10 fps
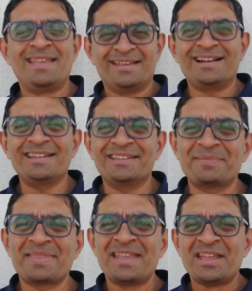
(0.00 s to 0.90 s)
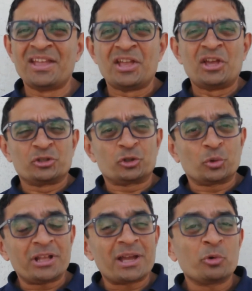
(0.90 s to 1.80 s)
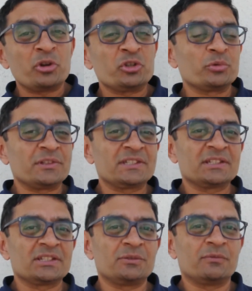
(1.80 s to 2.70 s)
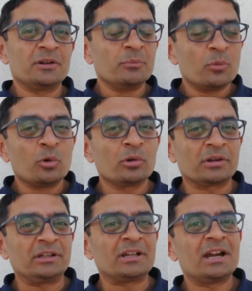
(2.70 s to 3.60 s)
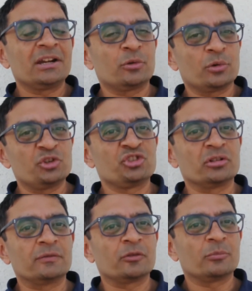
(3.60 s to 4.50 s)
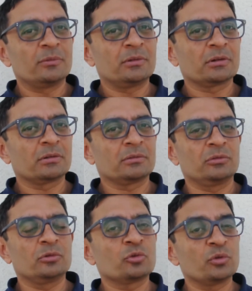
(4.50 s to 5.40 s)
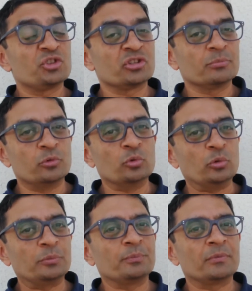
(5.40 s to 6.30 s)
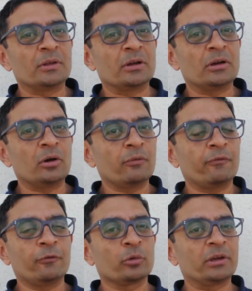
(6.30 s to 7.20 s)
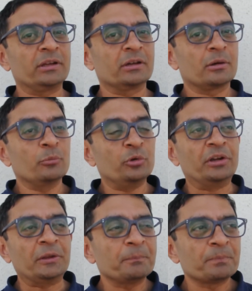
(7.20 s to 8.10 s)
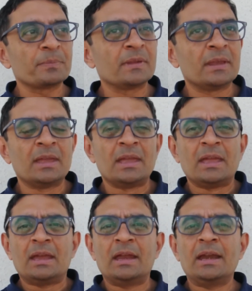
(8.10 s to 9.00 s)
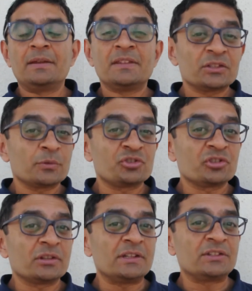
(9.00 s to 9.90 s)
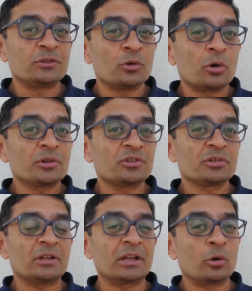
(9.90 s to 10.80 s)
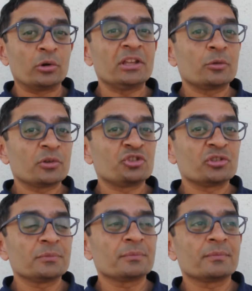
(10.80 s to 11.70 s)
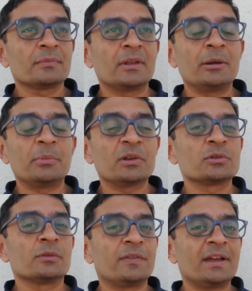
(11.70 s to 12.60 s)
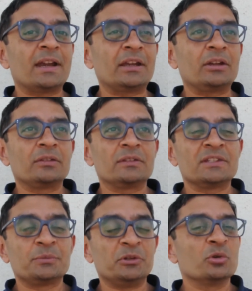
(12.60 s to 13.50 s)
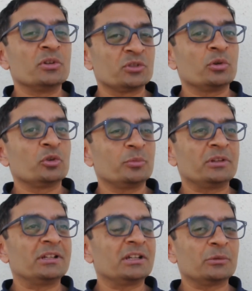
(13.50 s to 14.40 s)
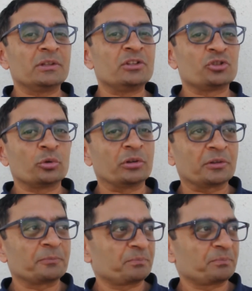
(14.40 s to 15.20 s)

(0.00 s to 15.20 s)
Hi. So today I'm going to discuss one more retired question from our question pool of Flow Career community. And this question is not a coding question, and because of that, this video is going to be relatively shorter.